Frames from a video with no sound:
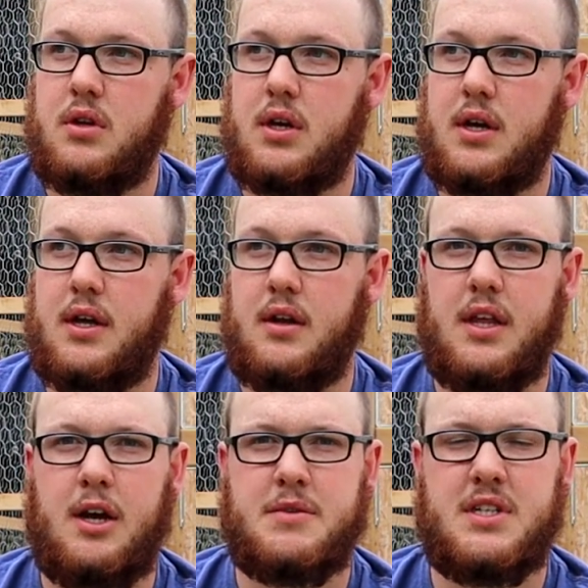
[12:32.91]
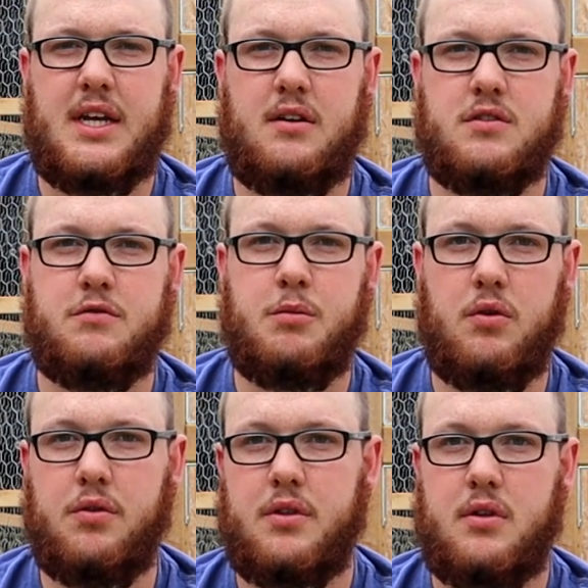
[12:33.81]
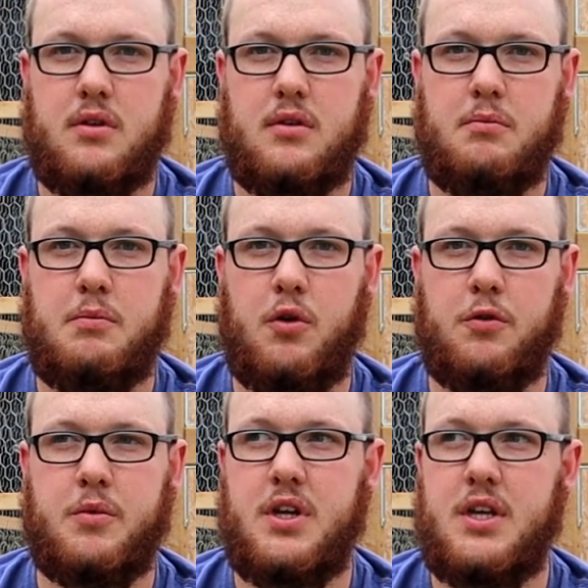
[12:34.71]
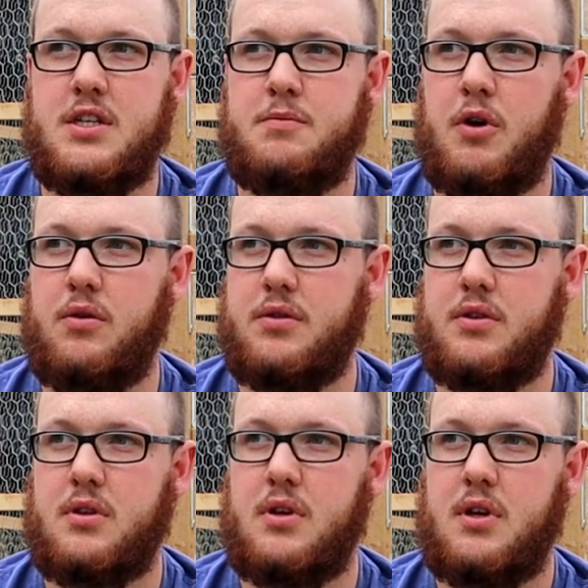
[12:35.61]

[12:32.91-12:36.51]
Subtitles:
kind of the ups and downs of both breeds, both